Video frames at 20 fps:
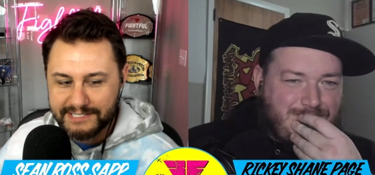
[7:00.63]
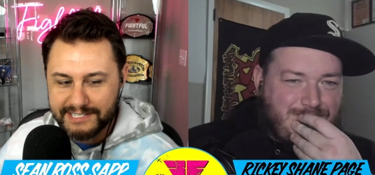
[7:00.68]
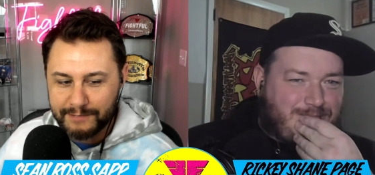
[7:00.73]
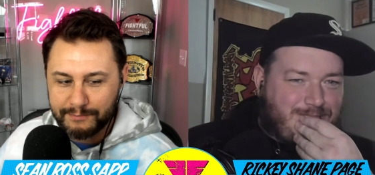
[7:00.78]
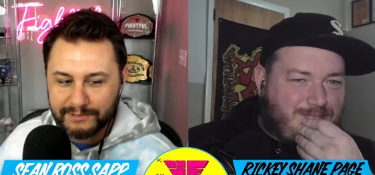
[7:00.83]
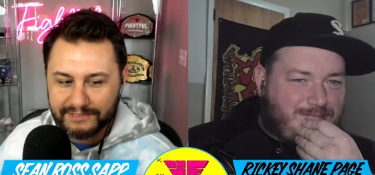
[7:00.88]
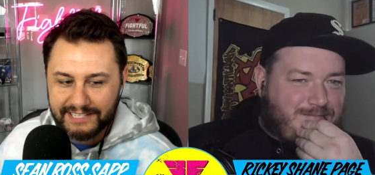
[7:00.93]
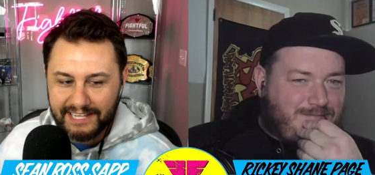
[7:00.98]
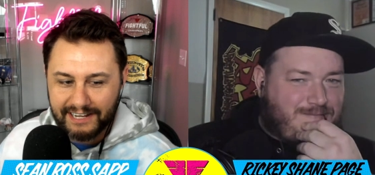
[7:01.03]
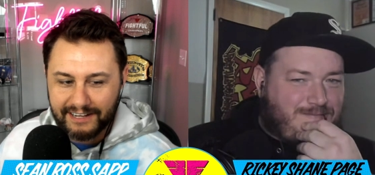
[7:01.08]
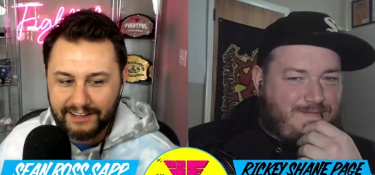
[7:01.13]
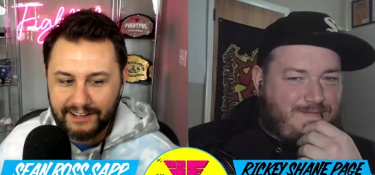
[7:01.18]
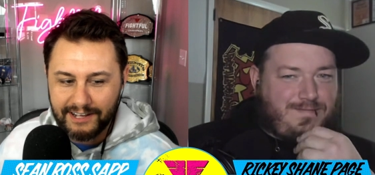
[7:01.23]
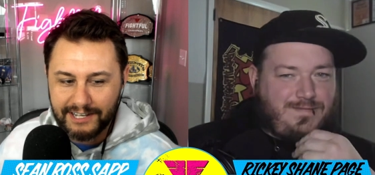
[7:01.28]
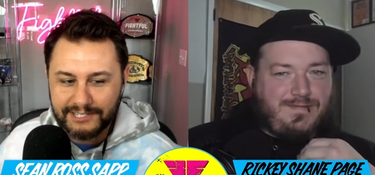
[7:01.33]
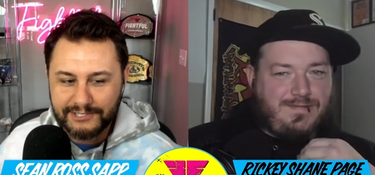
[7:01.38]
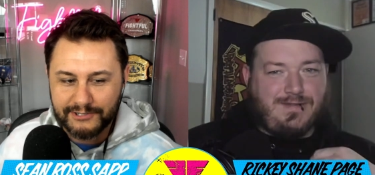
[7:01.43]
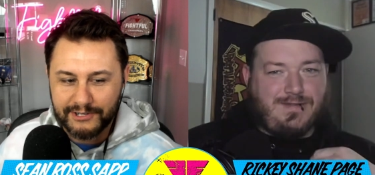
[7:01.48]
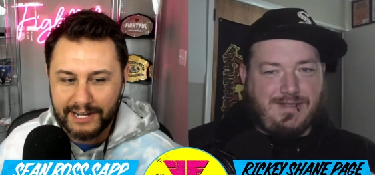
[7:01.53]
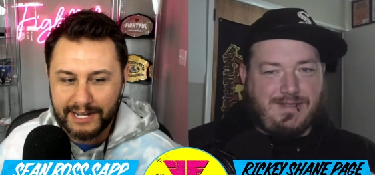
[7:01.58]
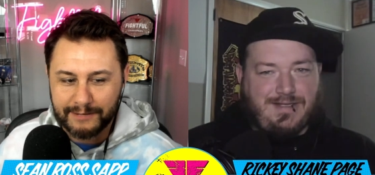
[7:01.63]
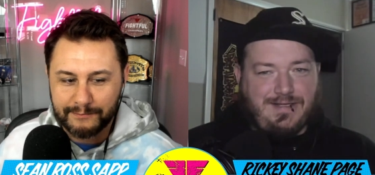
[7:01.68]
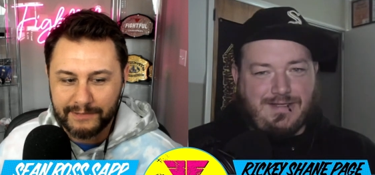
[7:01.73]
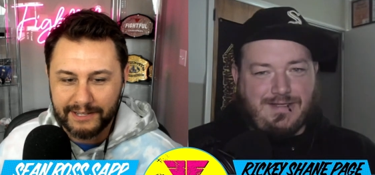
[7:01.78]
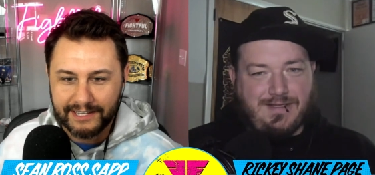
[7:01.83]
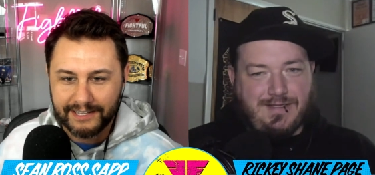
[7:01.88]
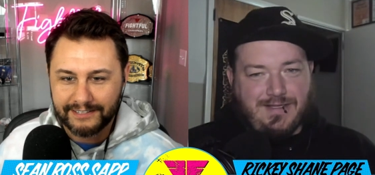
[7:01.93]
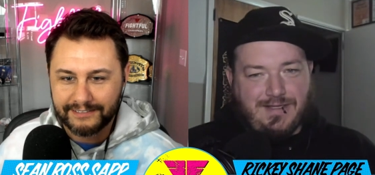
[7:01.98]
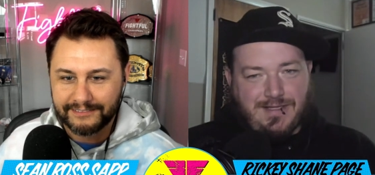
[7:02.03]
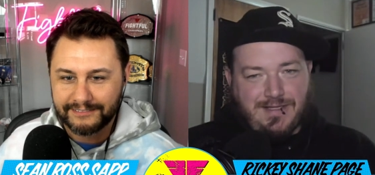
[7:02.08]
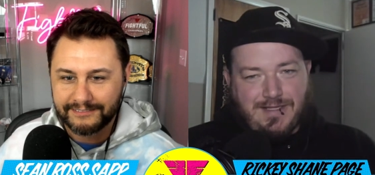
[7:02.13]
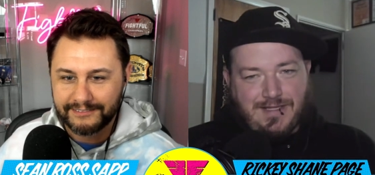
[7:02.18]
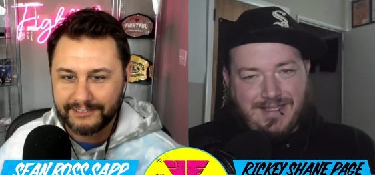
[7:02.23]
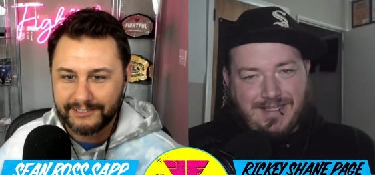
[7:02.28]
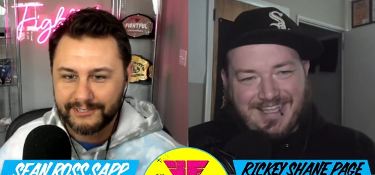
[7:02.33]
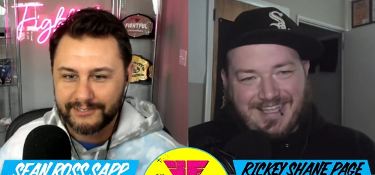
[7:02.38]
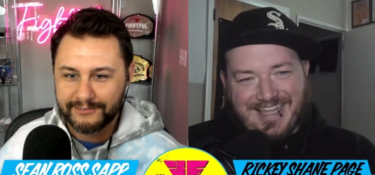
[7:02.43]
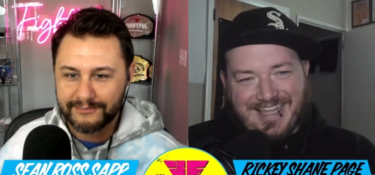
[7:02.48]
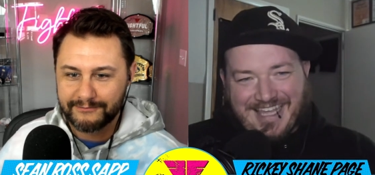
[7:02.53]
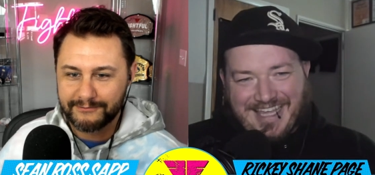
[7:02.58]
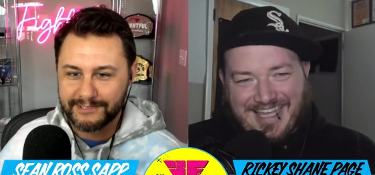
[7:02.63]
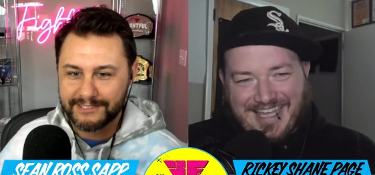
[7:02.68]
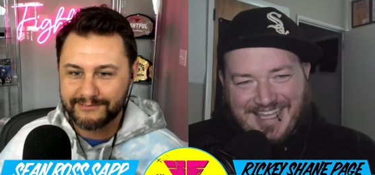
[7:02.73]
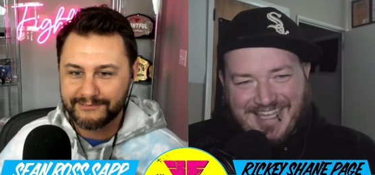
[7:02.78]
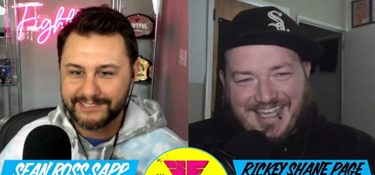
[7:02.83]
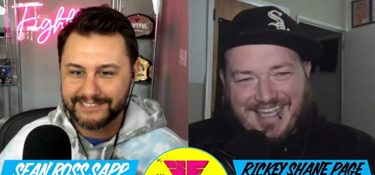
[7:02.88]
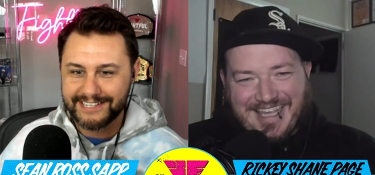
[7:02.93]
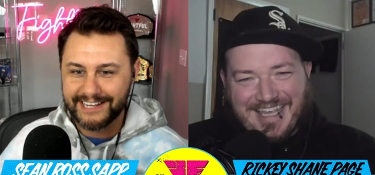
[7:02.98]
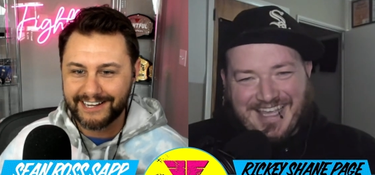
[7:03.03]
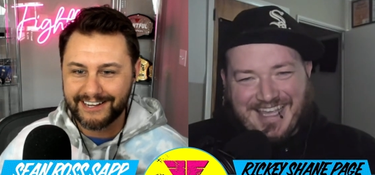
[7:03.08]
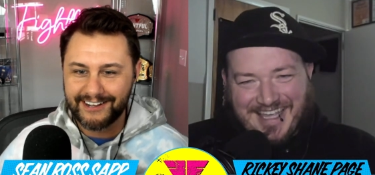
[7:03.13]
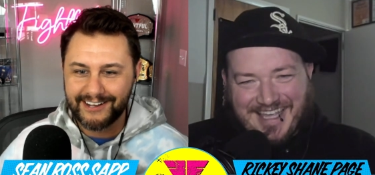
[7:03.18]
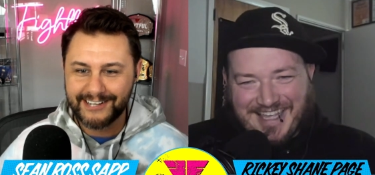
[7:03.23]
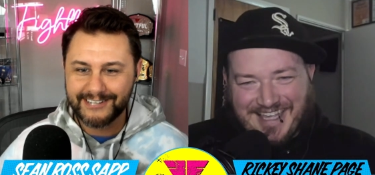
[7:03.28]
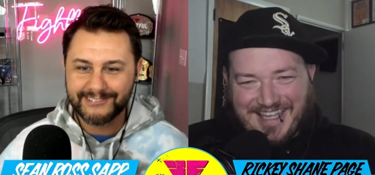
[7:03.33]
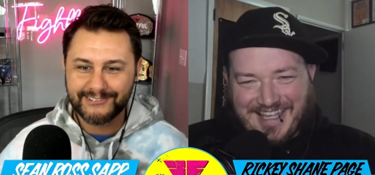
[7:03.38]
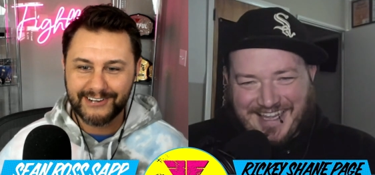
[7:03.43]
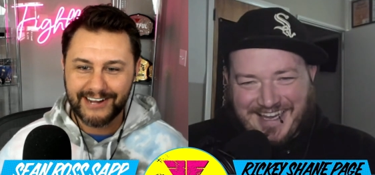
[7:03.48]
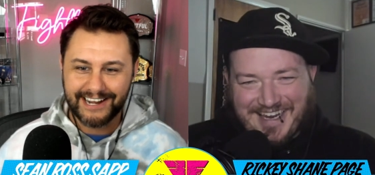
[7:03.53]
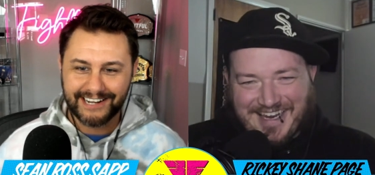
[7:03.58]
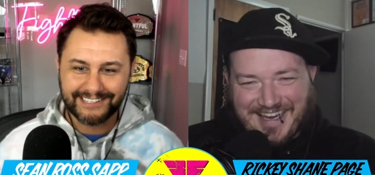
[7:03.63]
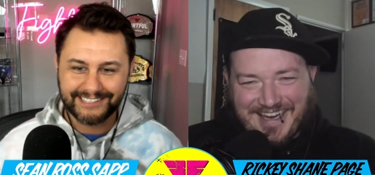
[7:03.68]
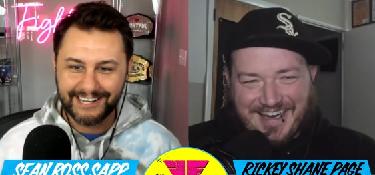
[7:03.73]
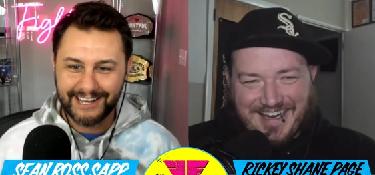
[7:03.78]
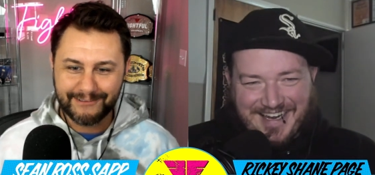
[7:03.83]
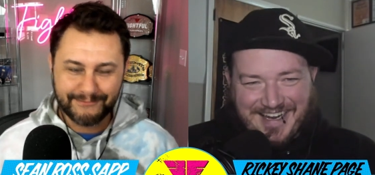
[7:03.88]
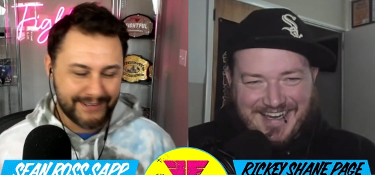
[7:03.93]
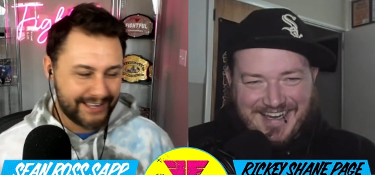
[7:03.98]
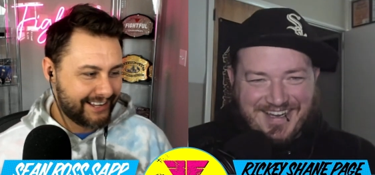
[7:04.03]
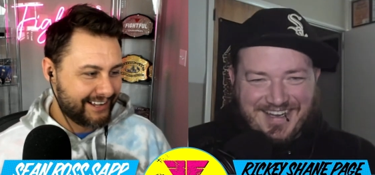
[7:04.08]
Speaker 1: up with that contract, man? You when, when's that contract up?"